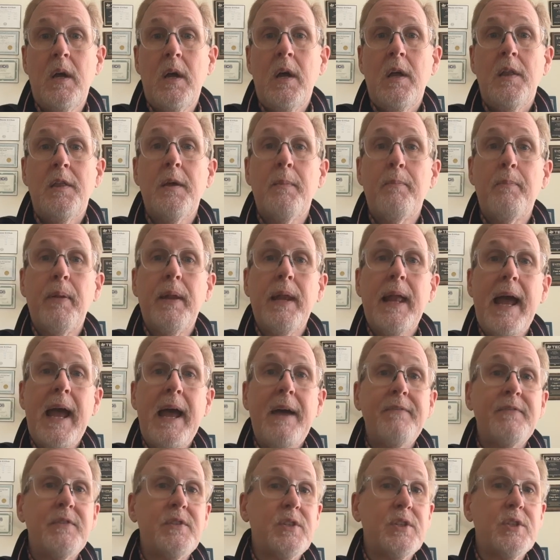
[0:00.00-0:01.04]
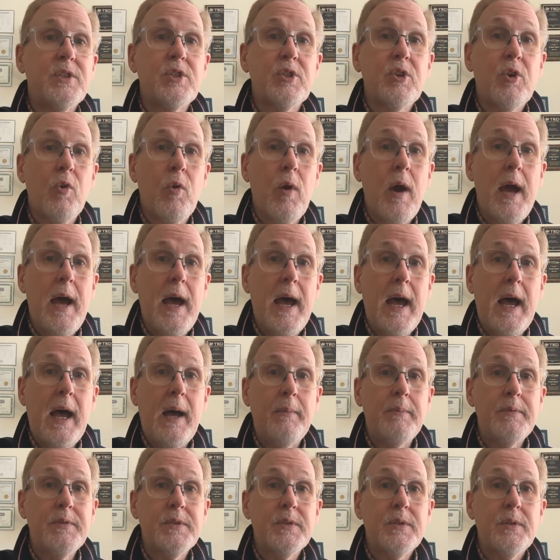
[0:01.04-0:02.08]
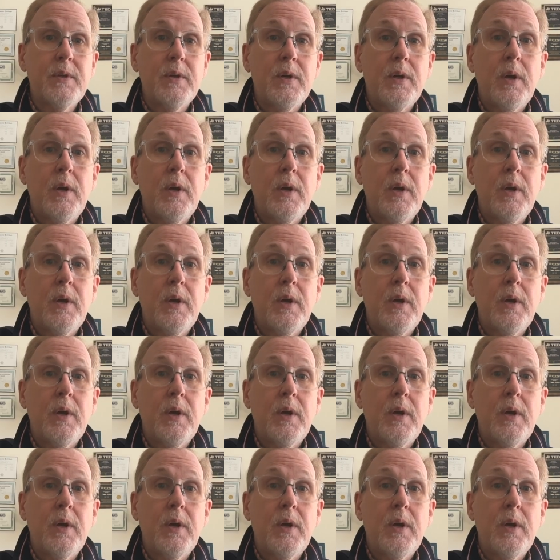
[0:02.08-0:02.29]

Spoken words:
The PLAAFP describes